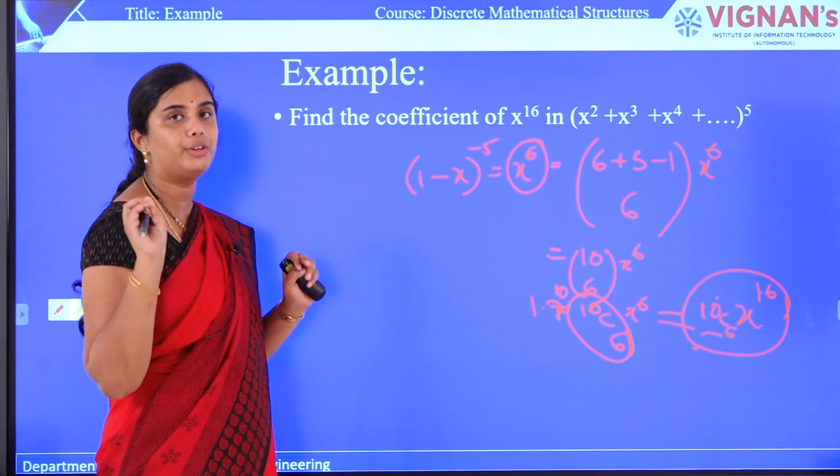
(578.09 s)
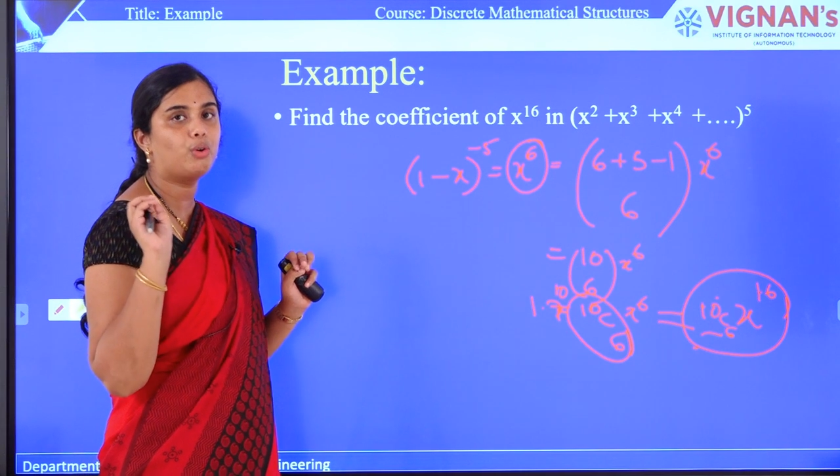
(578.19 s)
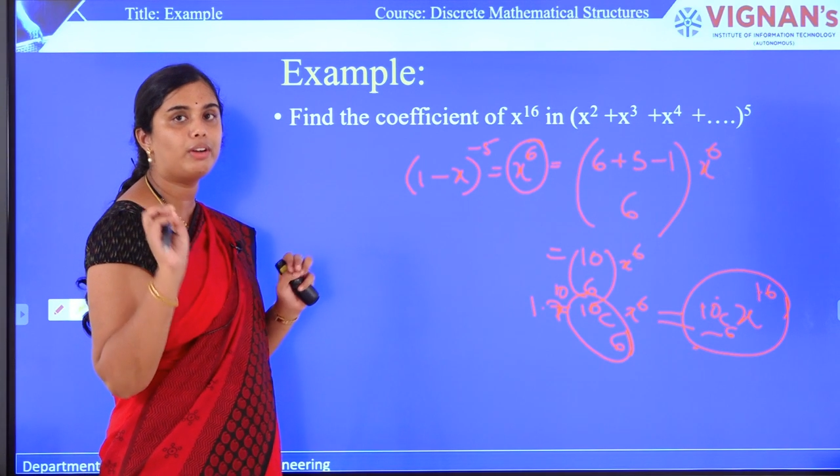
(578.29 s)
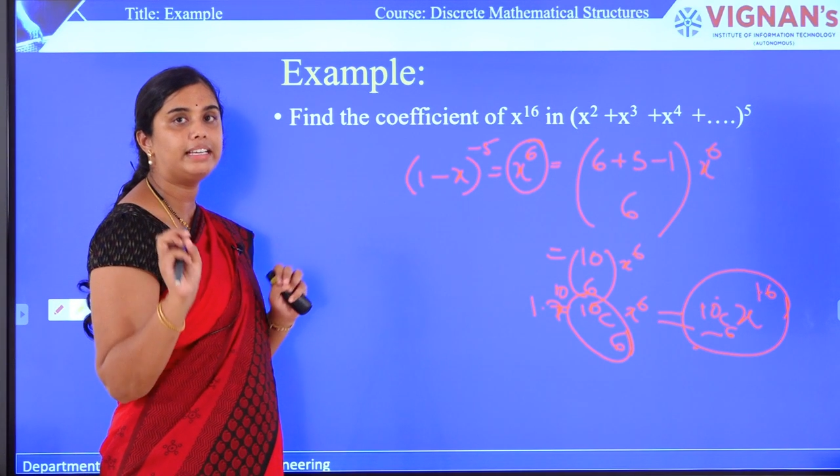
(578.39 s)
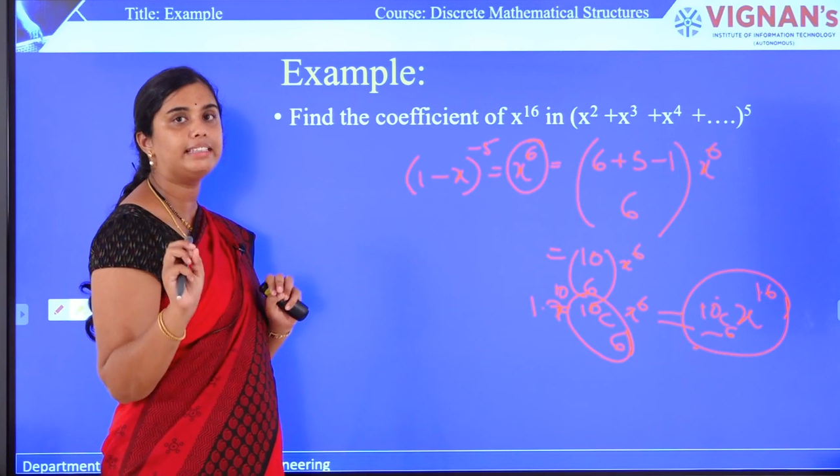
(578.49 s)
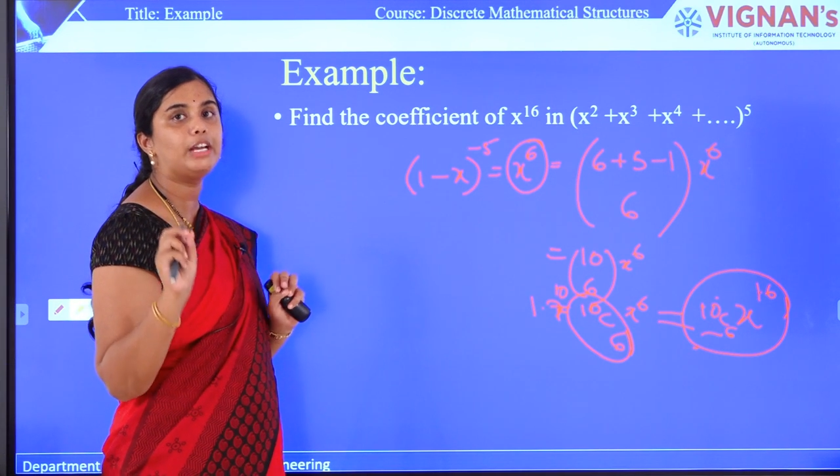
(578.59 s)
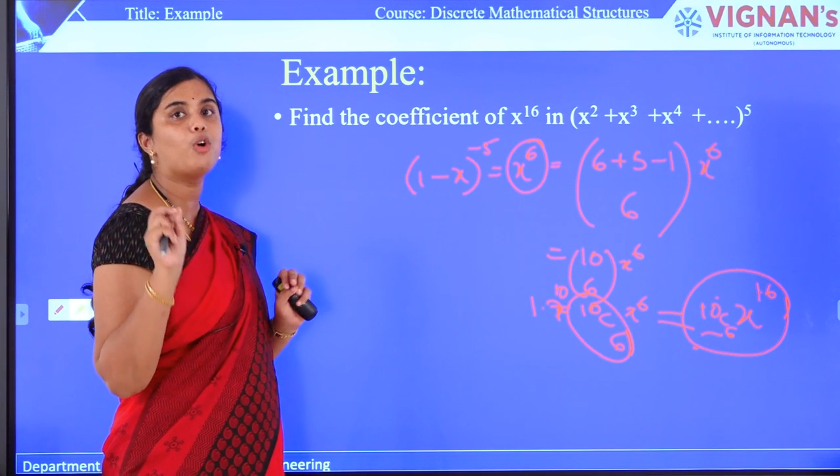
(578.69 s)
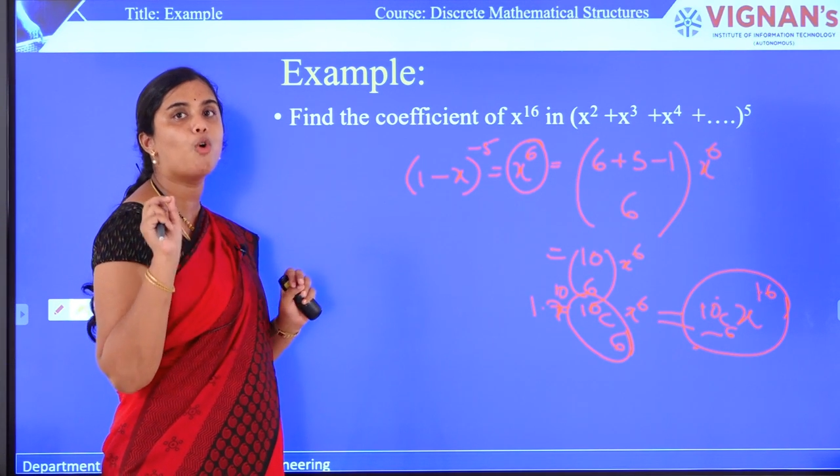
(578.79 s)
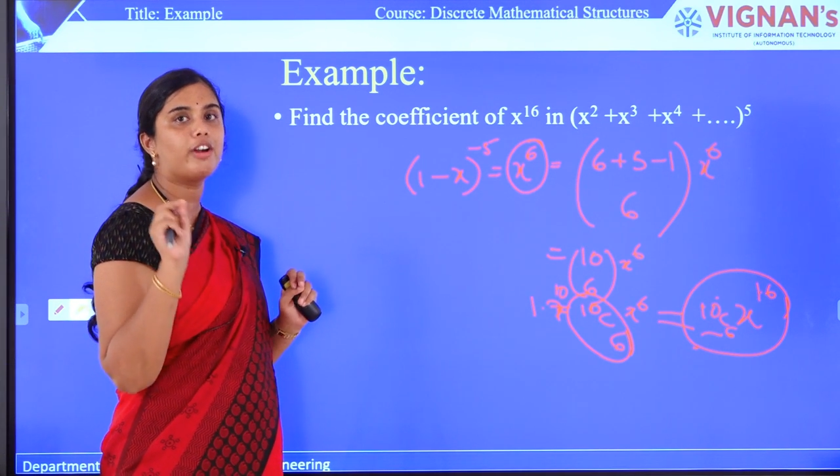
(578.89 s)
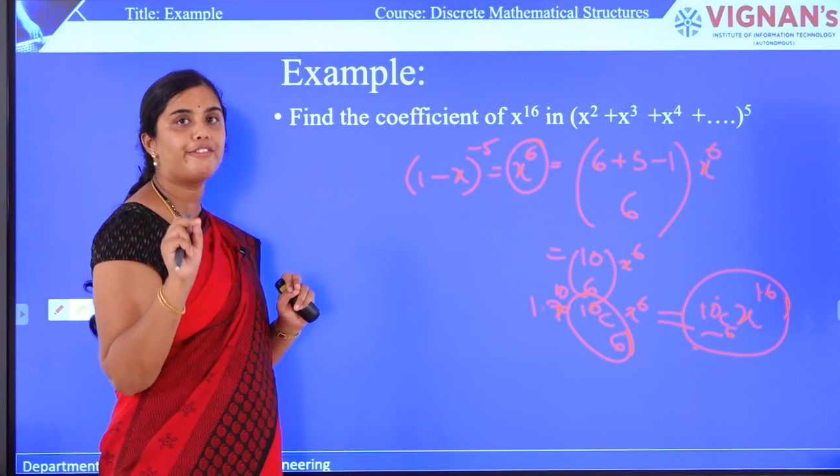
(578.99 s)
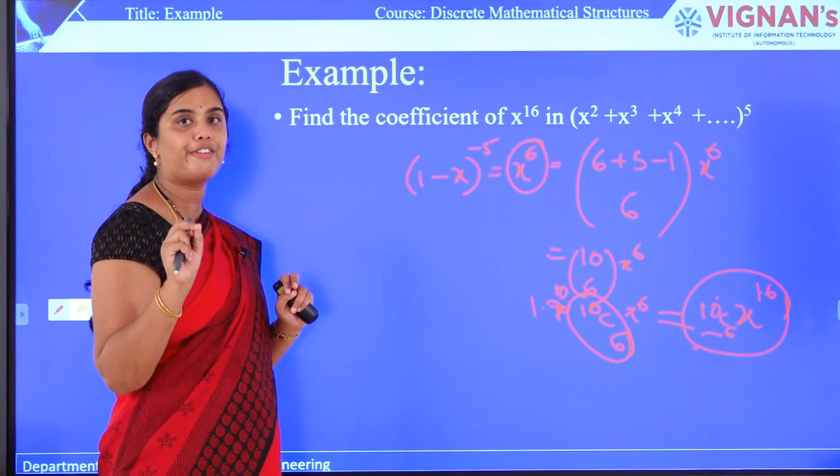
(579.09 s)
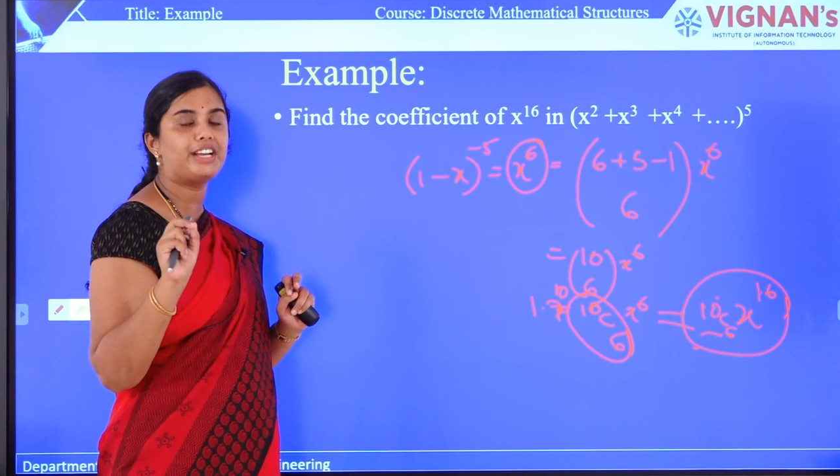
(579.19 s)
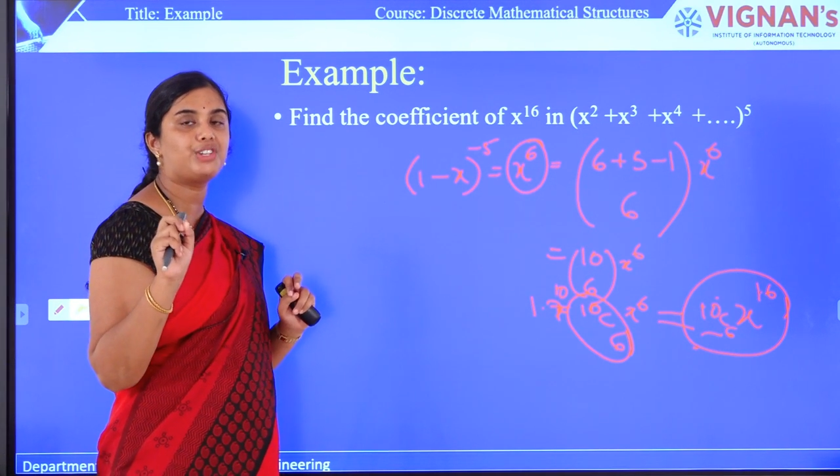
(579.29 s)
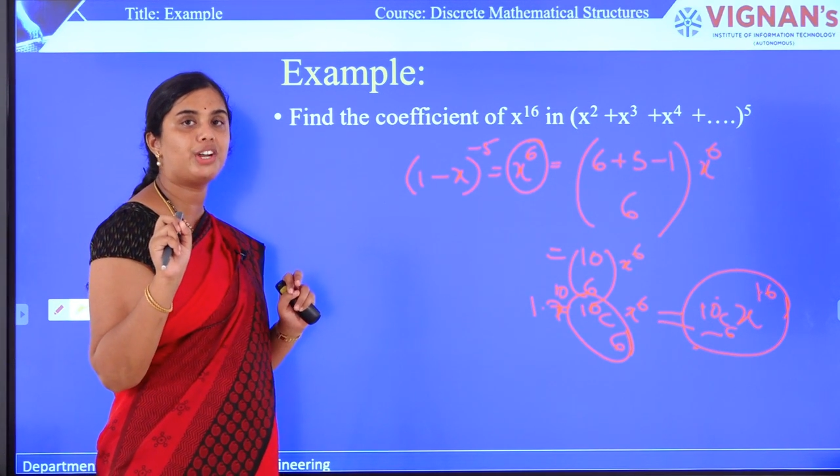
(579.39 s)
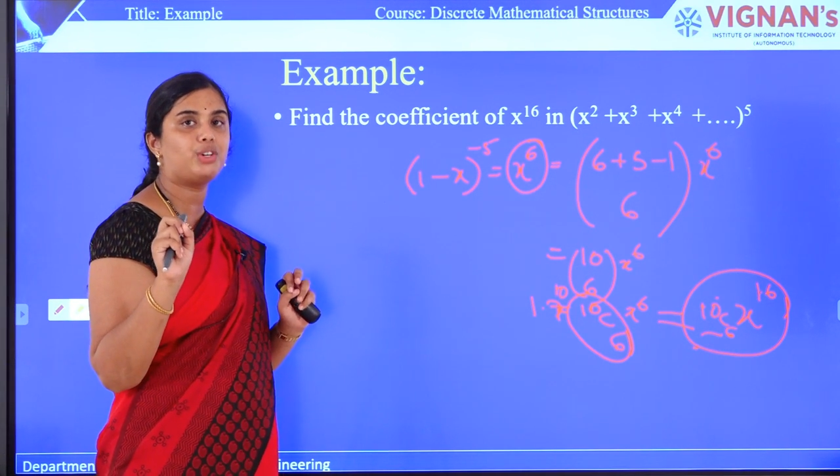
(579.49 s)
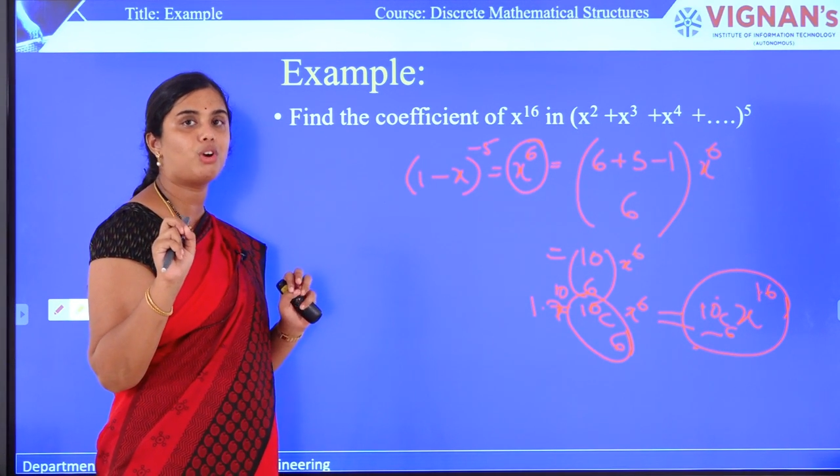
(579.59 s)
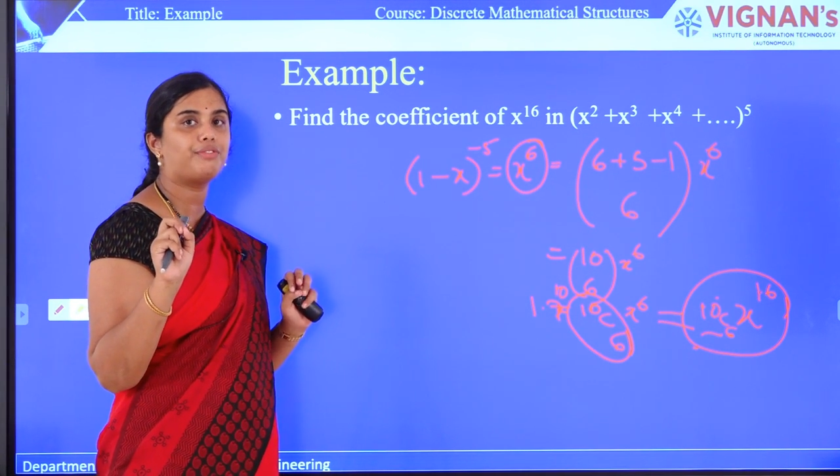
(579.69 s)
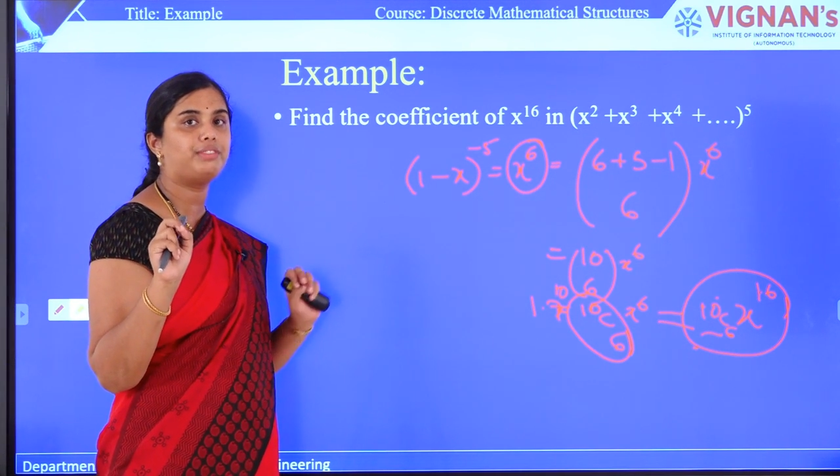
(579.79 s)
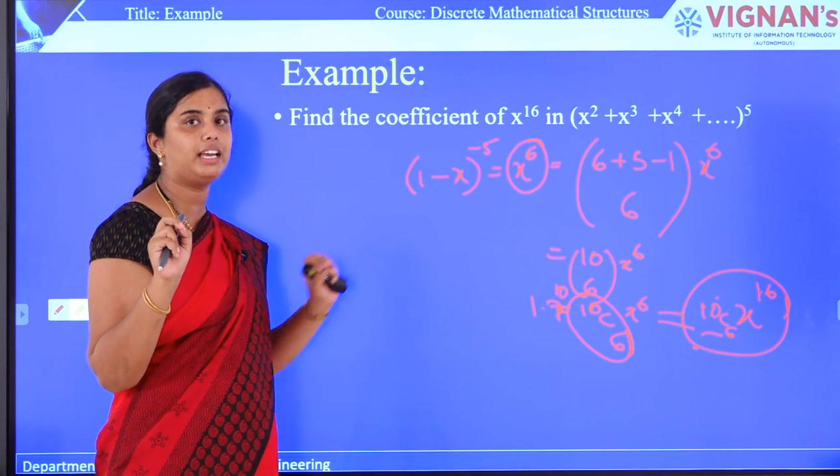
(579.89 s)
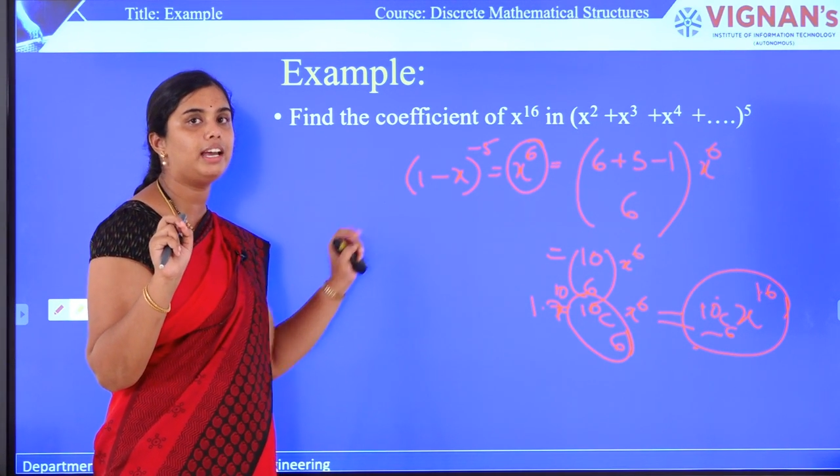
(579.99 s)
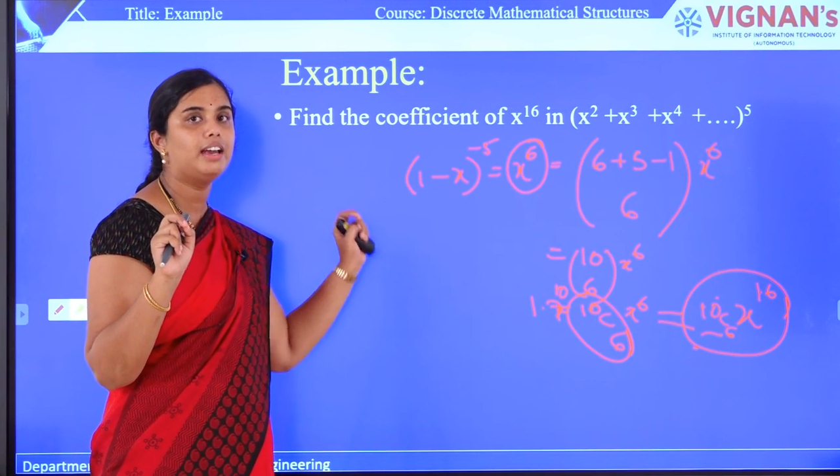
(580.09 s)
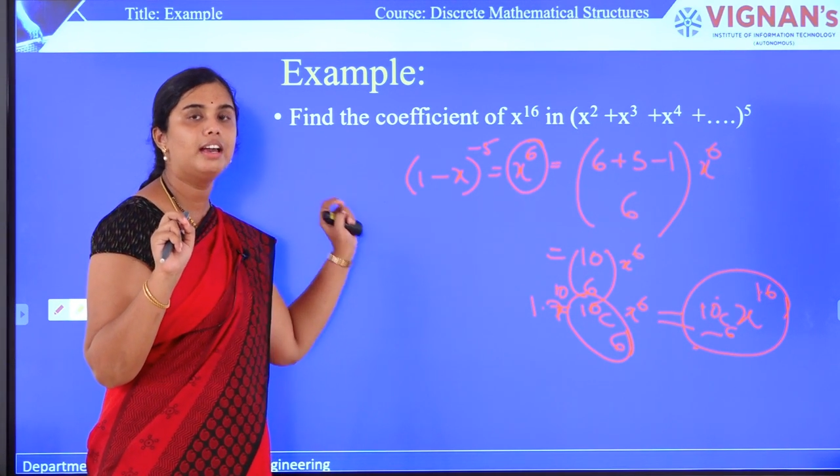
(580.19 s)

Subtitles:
knowing the coefficient of the